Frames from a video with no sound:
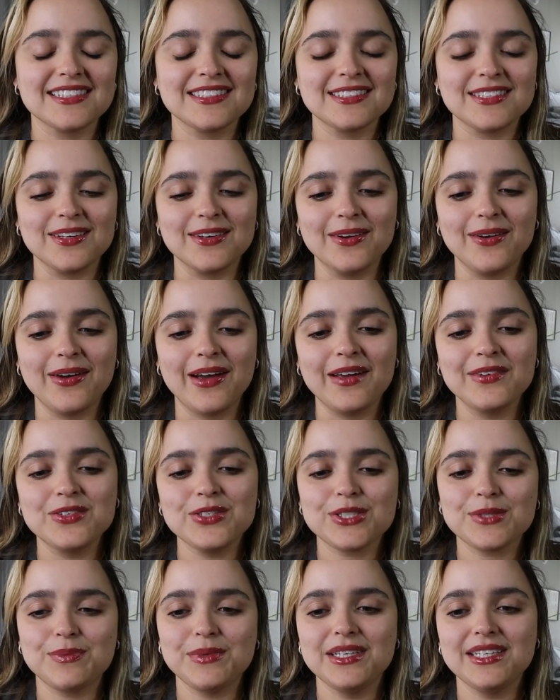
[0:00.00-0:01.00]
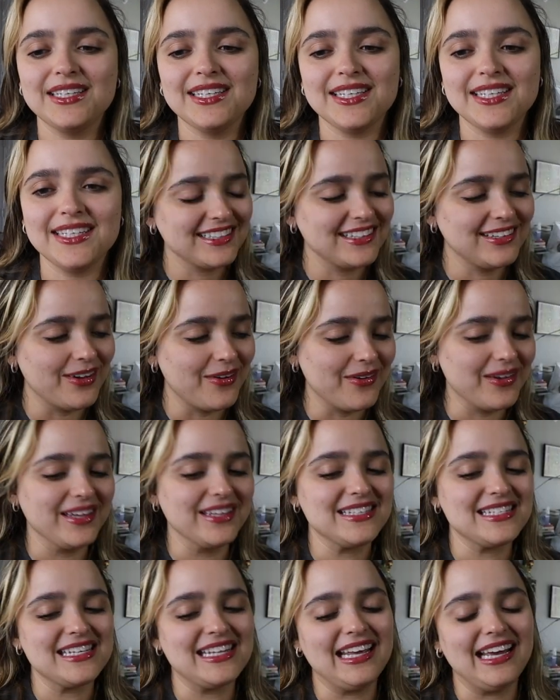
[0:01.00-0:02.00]
So I've just been going
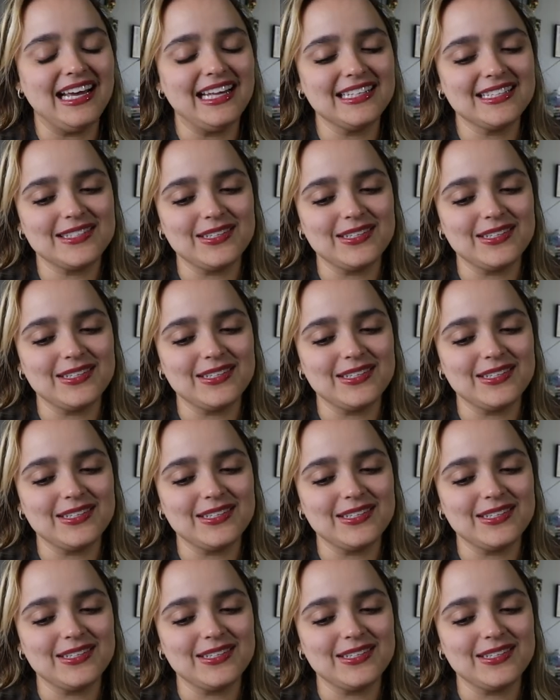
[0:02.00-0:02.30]
into that.